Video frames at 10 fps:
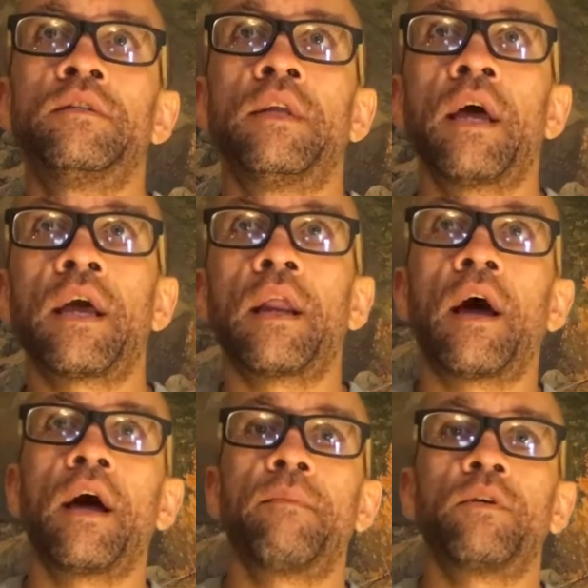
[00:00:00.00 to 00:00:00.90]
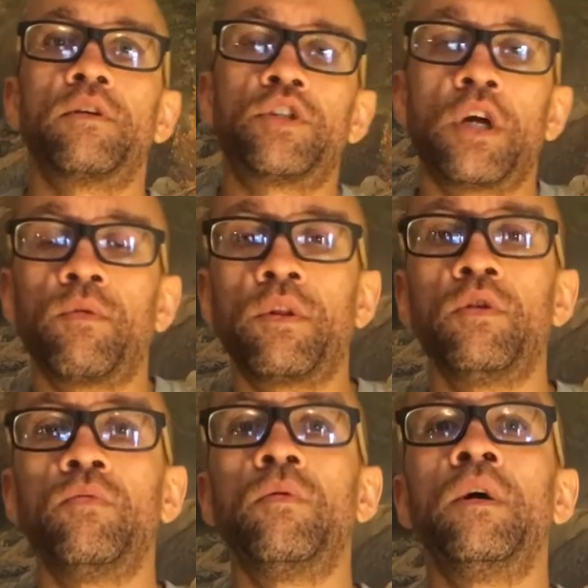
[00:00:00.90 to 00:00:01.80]
Tonight I am going to share with
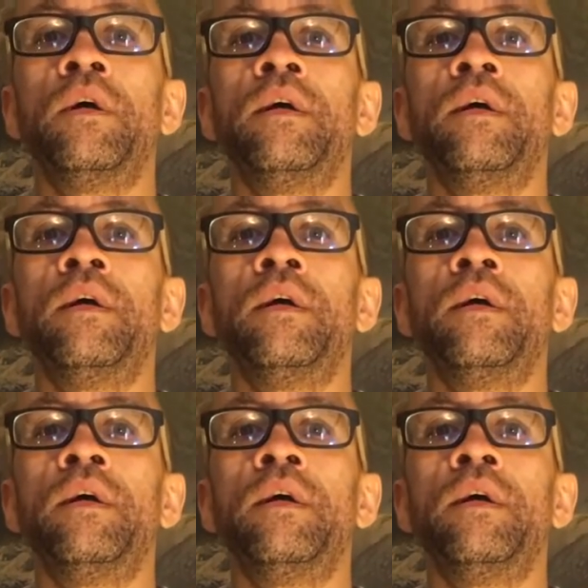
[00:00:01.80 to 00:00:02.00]
you